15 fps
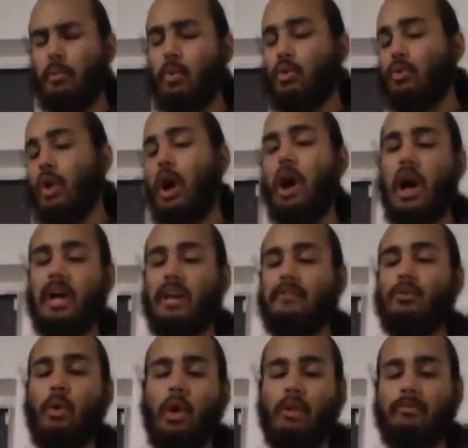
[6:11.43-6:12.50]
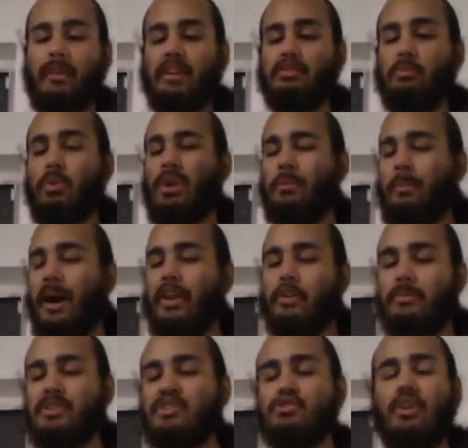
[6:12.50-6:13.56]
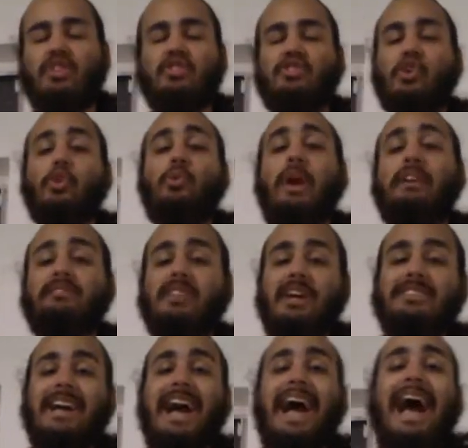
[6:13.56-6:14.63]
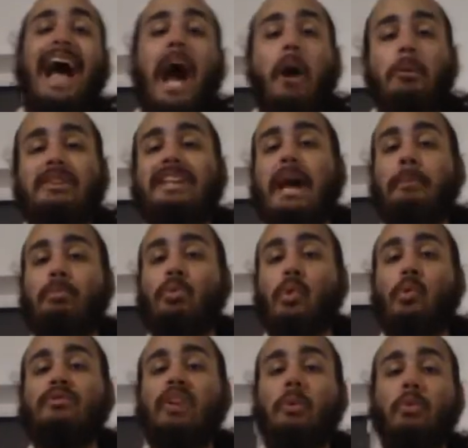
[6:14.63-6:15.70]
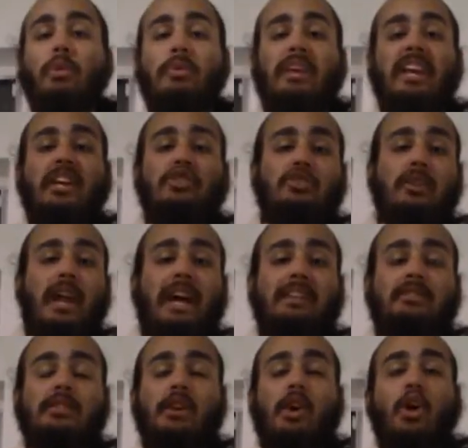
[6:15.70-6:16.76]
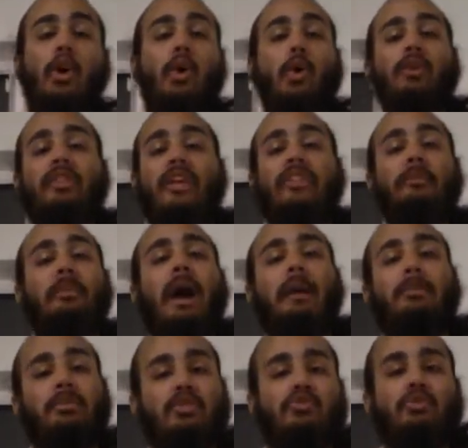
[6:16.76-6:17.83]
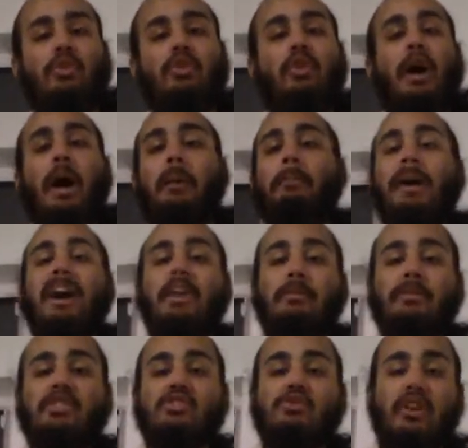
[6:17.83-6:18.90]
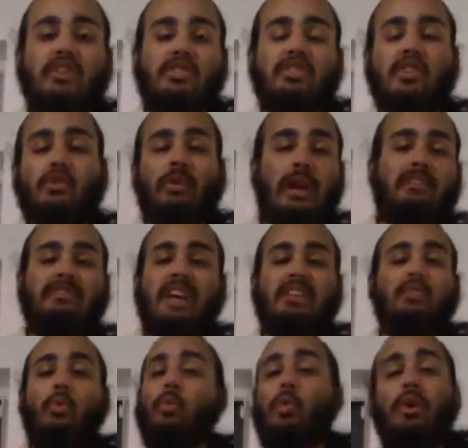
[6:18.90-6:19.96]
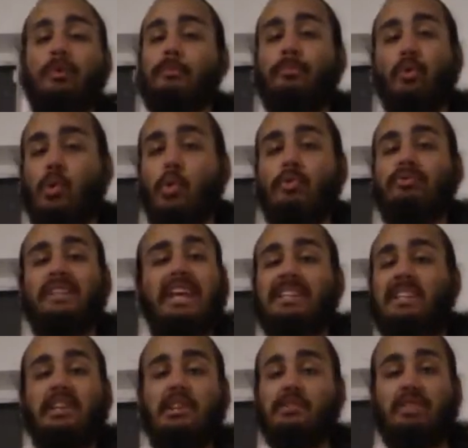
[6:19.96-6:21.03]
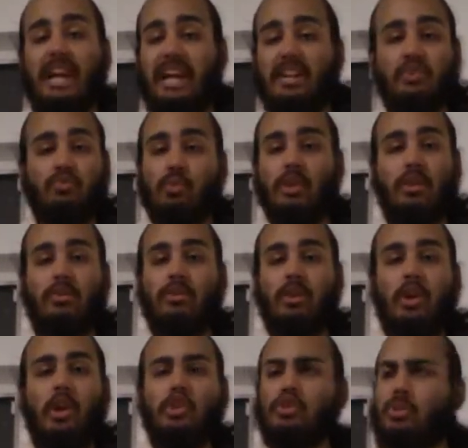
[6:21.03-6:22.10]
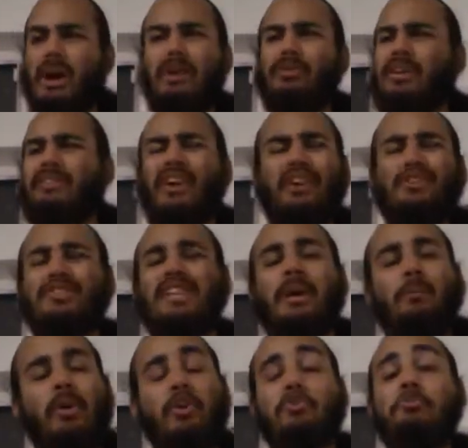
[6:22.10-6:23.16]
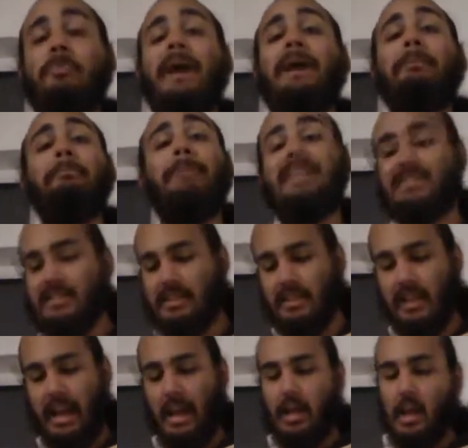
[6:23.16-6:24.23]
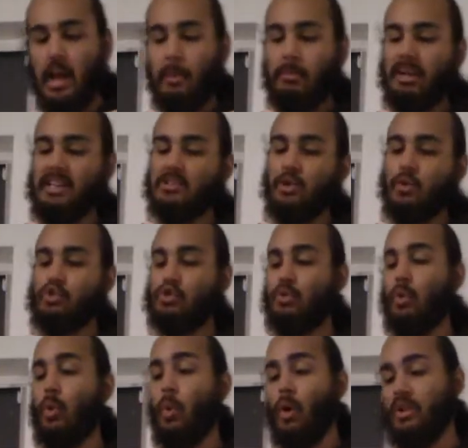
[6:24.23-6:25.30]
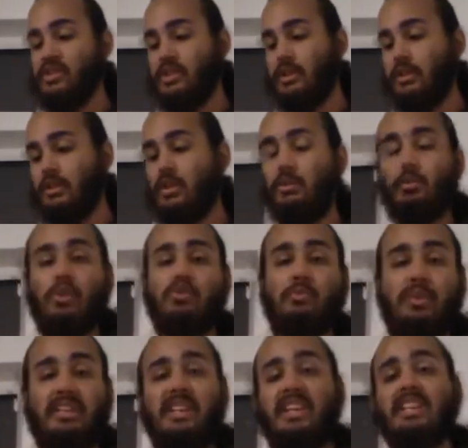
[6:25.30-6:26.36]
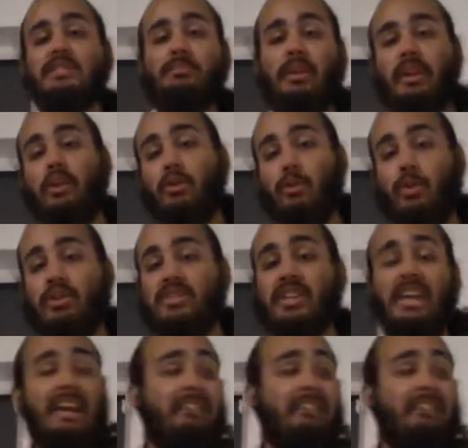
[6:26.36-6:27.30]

Well, I'll give you artifacts. What do monument structures or grave sites? How would that prove that we were the Israelites or that the Bible is real? Monument structures and grave sites wouldn't prove that that is real. So I don't even understand why you made mention of that. But let's go to origin, which we did explain the origin.